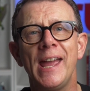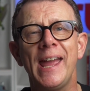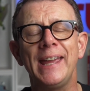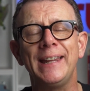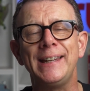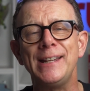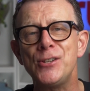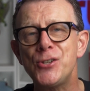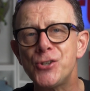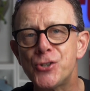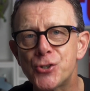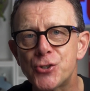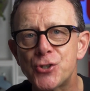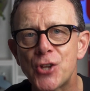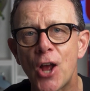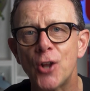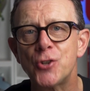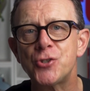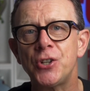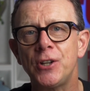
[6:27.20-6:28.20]
It is
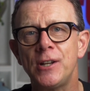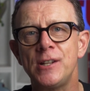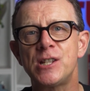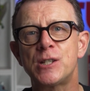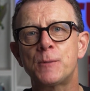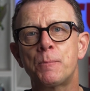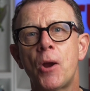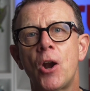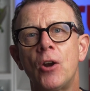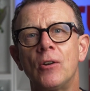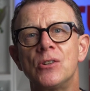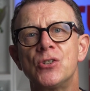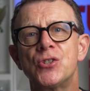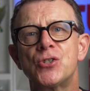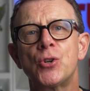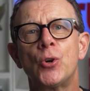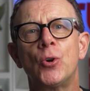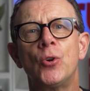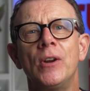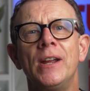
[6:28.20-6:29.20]
such an inspiring
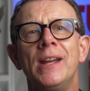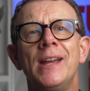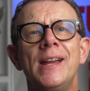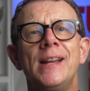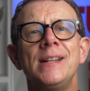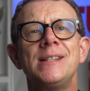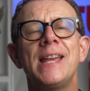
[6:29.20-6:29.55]
story,